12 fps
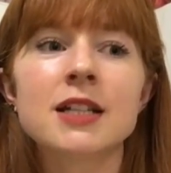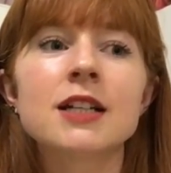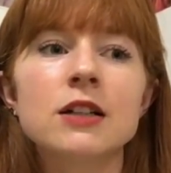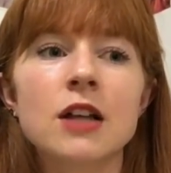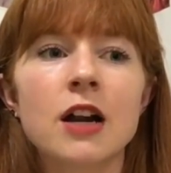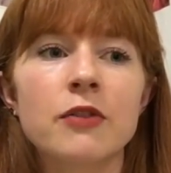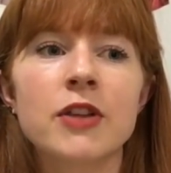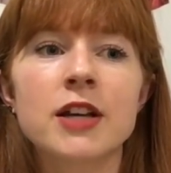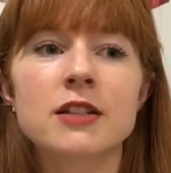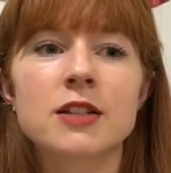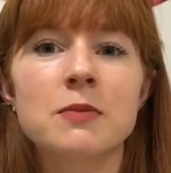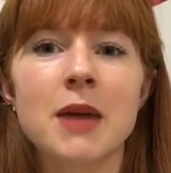did a lot of
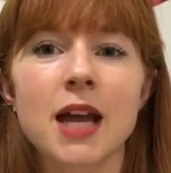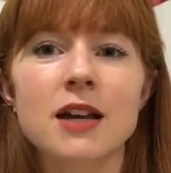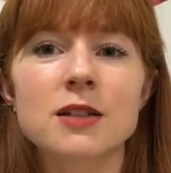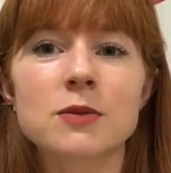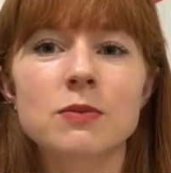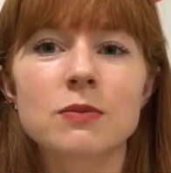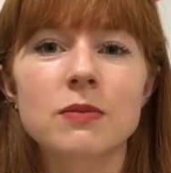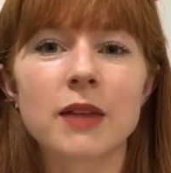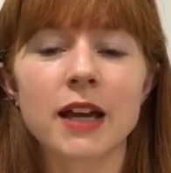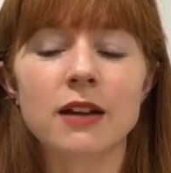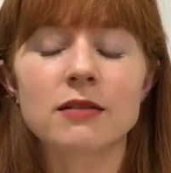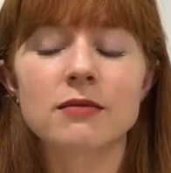things to make us
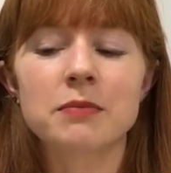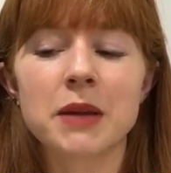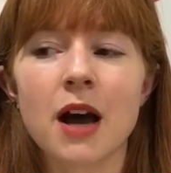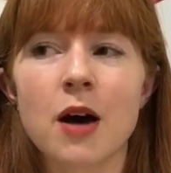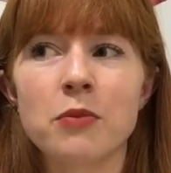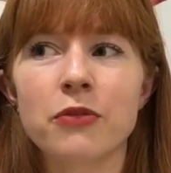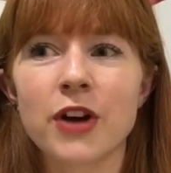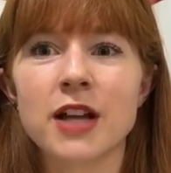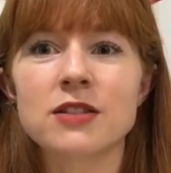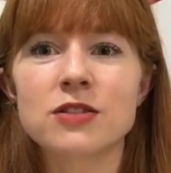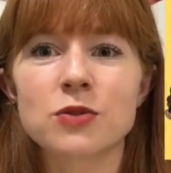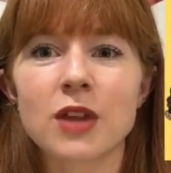like become
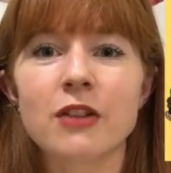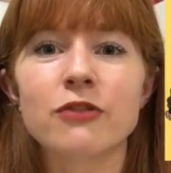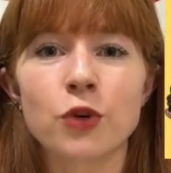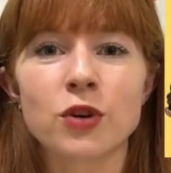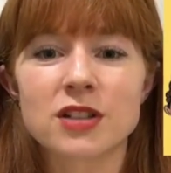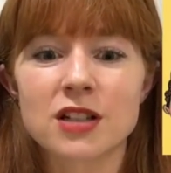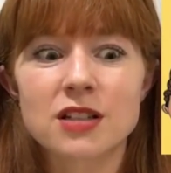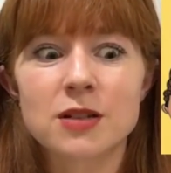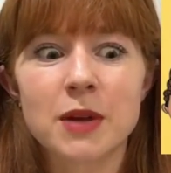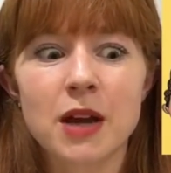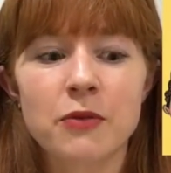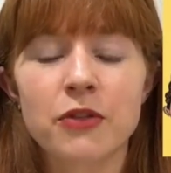friends, like force us to become